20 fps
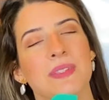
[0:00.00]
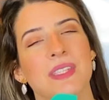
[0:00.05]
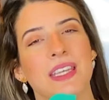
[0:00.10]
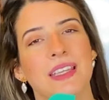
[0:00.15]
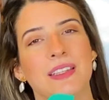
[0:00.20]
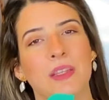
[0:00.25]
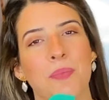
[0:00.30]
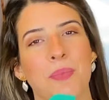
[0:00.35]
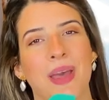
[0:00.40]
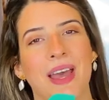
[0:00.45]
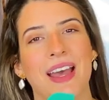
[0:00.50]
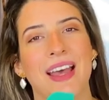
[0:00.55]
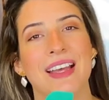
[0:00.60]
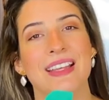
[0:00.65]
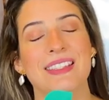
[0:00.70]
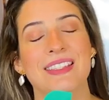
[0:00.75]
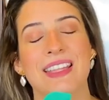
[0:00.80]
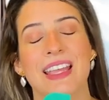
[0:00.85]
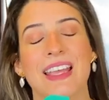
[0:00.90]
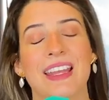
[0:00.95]
in the
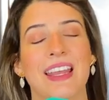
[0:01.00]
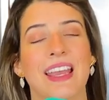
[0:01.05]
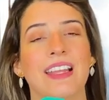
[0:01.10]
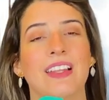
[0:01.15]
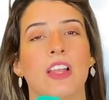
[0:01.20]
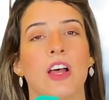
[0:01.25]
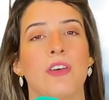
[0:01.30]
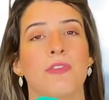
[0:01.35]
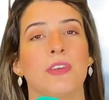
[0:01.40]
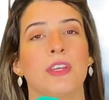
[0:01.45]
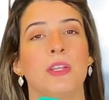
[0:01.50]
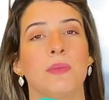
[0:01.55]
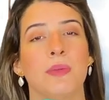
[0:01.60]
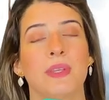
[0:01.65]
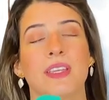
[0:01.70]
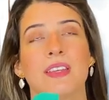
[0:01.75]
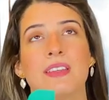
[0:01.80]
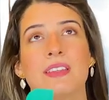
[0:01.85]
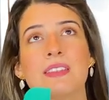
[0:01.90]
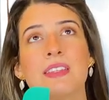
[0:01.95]
past and I love it
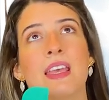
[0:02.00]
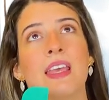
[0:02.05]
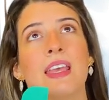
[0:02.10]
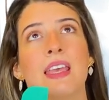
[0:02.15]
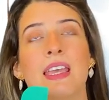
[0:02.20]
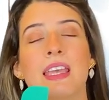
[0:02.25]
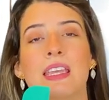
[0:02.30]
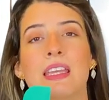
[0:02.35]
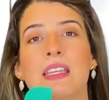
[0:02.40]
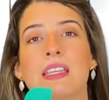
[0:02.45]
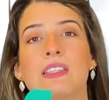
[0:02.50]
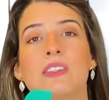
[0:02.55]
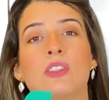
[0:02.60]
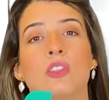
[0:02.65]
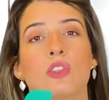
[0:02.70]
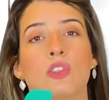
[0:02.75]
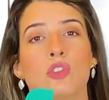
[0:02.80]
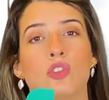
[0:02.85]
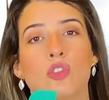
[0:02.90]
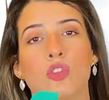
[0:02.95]
because it is
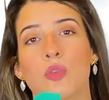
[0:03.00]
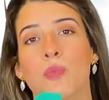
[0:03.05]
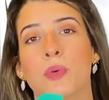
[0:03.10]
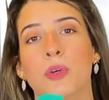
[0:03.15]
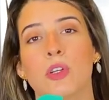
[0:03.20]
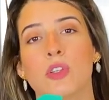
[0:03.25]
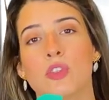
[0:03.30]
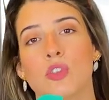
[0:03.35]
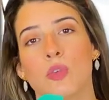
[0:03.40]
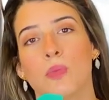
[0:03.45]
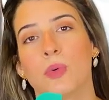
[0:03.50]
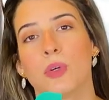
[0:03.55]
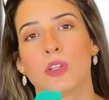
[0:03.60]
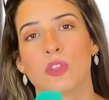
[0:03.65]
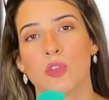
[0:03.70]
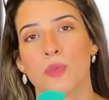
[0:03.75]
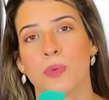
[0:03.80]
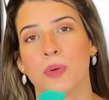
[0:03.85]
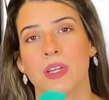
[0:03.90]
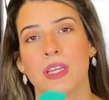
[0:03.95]

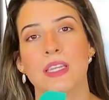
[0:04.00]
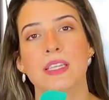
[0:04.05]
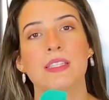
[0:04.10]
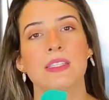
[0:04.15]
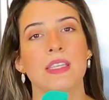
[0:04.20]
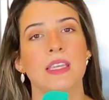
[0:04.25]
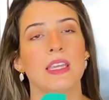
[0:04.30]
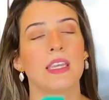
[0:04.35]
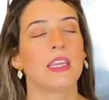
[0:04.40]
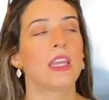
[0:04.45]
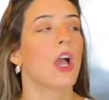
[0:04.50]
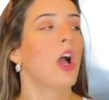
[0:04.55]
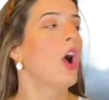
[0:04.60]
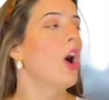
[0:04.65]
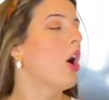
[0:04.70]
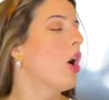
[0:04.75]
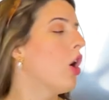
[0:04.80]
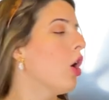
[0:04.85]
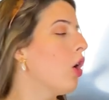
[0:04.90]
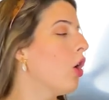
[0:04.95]
super easy.
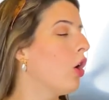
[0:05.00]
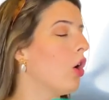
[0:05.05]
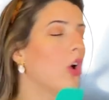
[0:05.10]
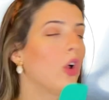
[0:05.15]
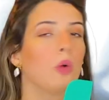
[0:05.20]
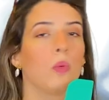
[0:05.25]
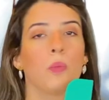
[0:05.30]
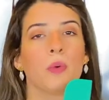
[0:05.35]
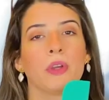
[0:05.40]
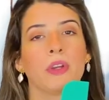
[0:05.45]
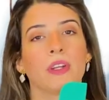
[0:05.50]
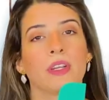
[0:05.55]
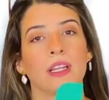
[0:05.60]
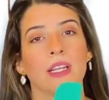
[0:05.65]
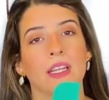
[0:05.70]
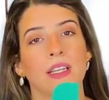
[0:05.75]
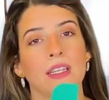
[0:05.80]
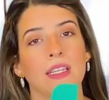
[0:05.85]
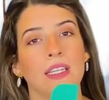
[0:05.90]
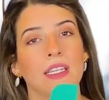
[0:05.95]
All we're
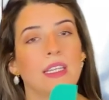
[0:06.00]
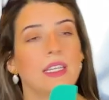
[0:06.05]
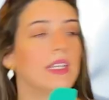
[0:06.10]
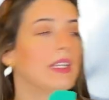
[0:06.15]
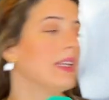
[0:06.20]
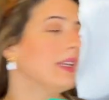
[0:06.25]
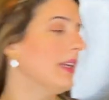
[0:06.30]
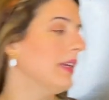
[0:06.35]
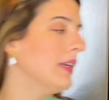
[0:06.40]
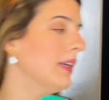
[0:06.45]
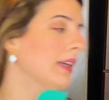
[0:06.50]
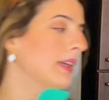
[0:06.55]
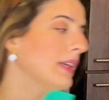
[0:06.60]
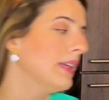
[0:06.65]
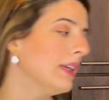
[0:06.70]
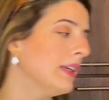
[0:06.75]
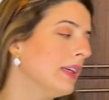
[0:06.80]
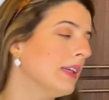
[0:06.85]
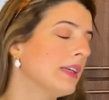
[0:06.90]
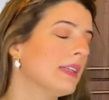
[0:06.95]
gonna need
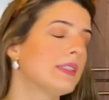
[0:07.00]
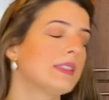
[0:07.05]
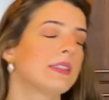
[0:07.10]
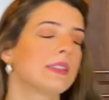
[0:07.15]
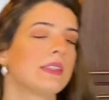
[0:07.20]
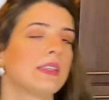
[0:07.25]
is